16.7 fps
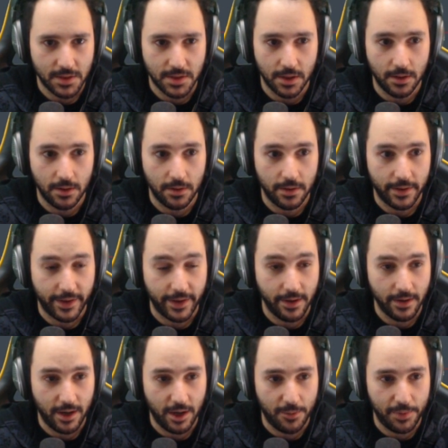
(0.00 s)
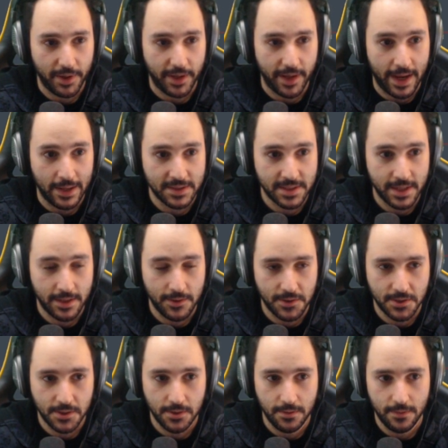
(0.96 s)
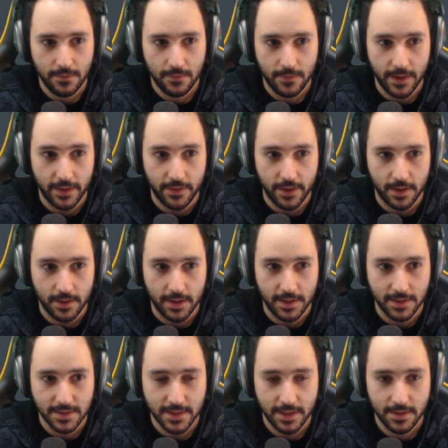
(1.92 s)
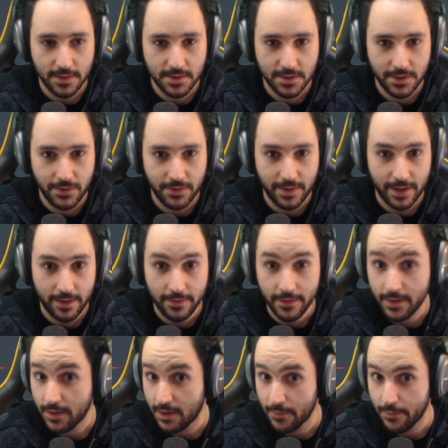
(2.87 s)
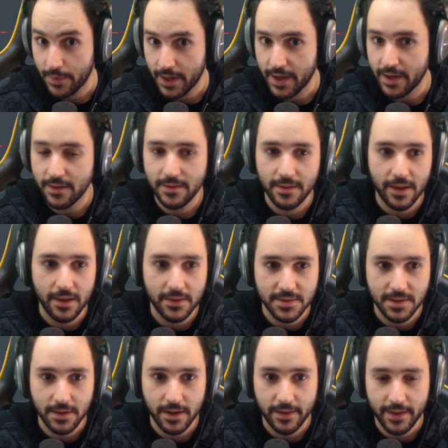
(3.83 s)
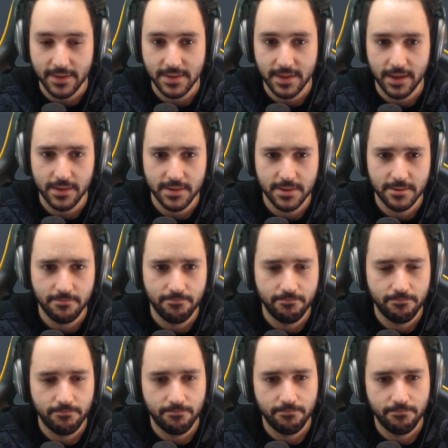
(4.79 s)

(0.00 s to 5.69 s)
So here I'll play outside the suit, and then inside the suit, and then combined. And let's hear how that sounds.